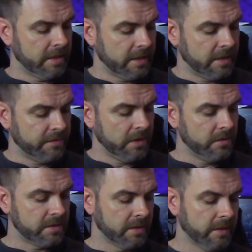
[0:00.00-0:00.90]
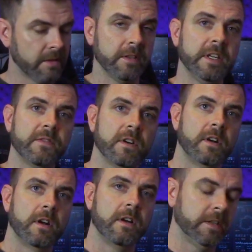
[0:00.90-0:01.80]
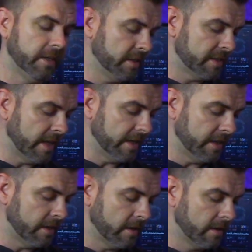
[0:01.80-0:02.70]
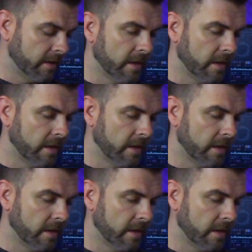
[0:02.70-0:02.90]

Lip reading: and then if you use the little lever on the inside here,